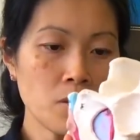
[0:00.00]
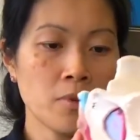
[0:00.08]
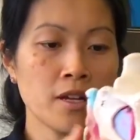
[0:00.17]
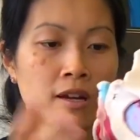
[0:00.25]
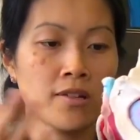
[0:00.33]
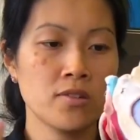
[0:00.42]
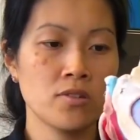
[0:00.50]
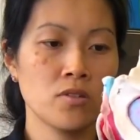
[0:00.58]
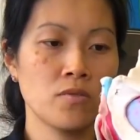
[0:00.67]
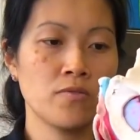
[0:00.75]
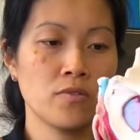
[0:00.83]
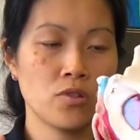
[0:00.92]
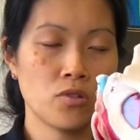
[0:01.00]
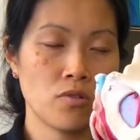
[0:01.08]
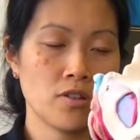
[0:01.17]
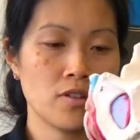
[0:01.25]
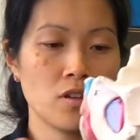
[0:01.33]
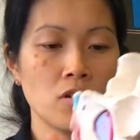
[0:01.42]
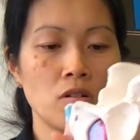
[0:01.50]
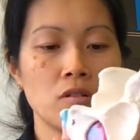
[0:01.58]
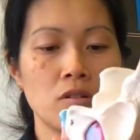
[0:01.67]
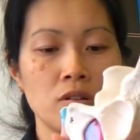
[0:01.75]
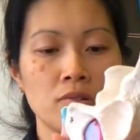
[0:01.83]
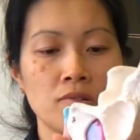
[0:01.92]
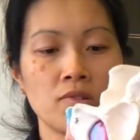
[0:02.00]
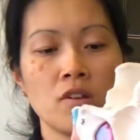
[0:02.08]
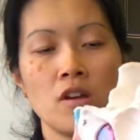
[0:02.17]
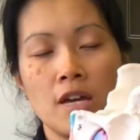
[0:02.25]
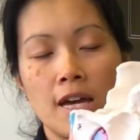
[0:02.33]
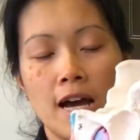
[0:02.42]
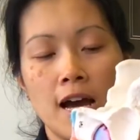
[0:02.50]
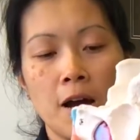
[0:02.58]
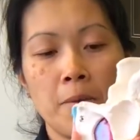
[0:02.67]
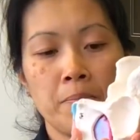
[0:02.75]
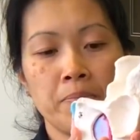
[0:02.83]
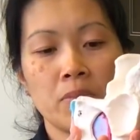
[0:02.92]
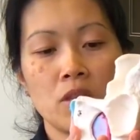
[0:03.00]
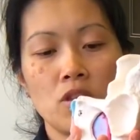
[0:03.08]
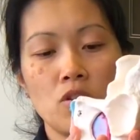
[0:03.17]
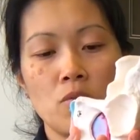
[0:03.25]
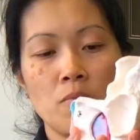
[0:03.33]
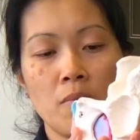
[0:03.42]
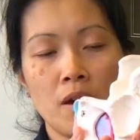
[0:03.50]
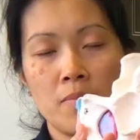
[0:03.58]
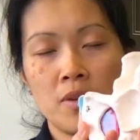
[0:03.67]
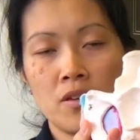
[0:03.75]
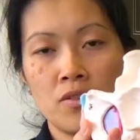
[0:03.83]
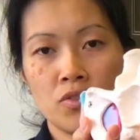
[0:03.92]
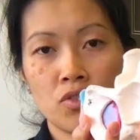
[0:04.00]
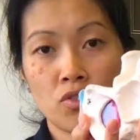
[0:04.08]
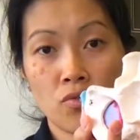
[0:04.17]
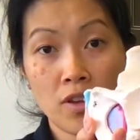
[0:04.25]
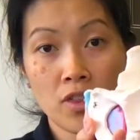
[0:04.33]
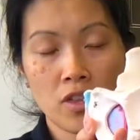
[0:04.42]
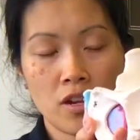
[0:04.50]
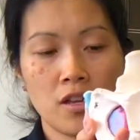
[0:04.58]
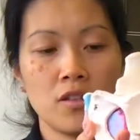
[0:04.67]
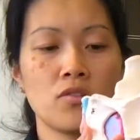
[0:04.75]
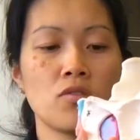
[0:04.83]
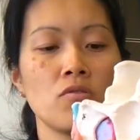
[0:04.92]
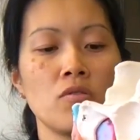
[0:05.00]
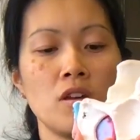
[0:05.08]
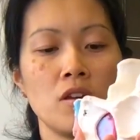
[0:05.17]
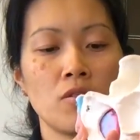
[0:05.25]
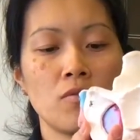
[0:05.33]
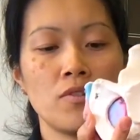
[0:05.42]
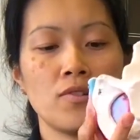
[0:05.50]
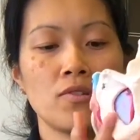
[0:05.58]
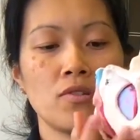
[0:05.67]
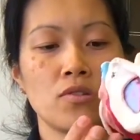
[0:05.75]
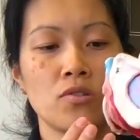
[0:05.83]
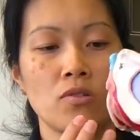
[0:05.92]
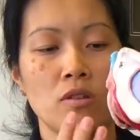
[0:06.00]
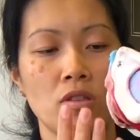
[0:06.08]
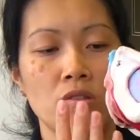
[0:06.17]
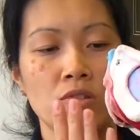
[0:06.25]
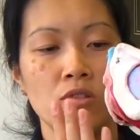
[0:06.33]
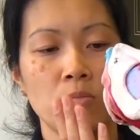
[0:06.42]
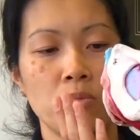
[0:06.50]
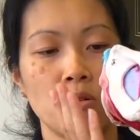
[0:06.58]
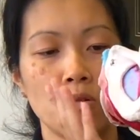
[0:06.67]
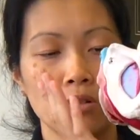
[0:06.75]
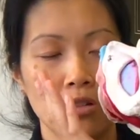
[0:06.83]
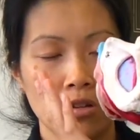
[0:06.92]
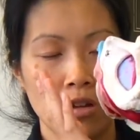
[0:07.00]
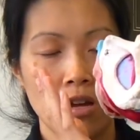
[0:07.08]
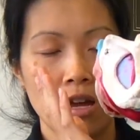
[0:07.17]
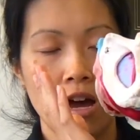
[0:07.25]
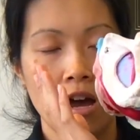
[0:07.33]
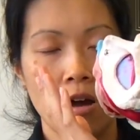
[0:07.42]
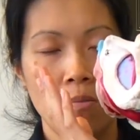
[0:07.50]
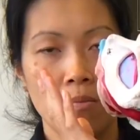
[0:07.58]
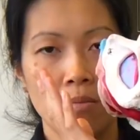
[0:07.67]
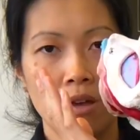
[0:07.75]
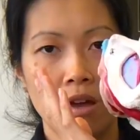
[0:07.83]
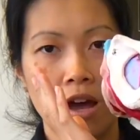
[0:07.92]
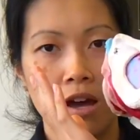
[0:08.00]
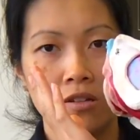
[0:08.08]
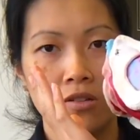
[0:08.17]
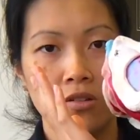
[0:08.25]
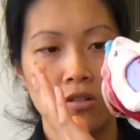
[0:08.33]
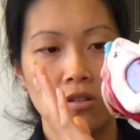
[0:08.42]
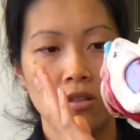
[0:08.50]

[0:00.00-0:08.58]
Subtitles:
In cases of stress incontinence, you may be strengthening to increase the support at